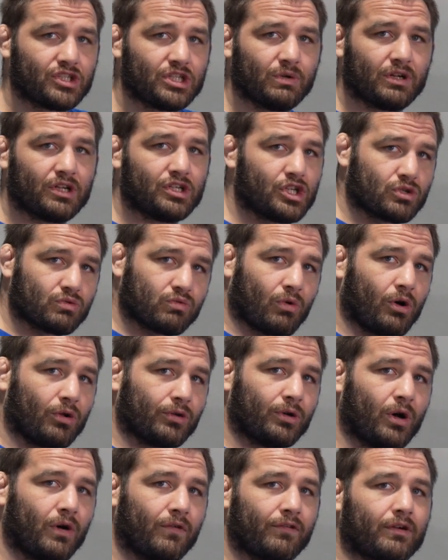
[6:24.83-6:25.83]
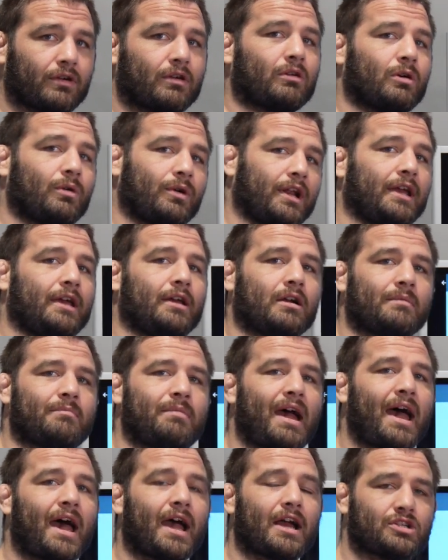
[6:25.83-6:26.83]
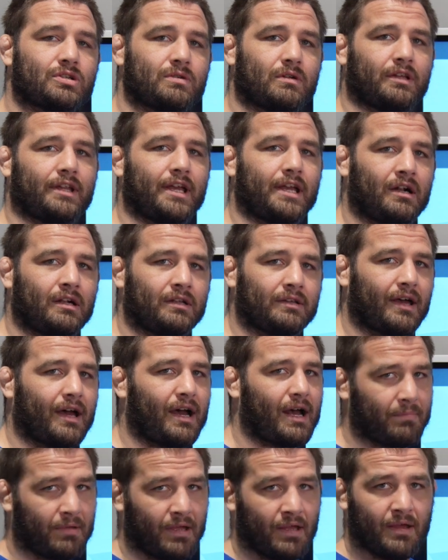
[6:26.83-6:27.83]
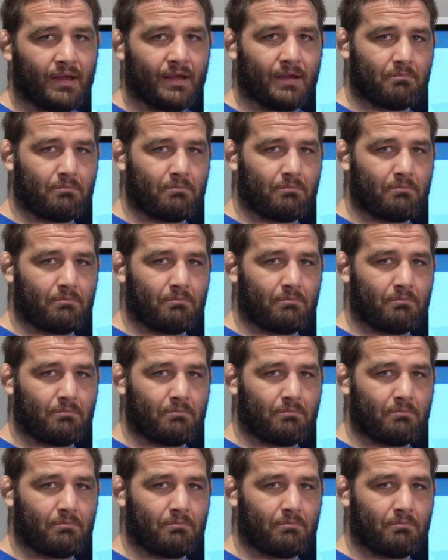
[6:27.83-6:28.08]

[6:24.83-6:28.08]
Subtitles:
She would have just rolled over, girl would have hit her back, she would have laid on top,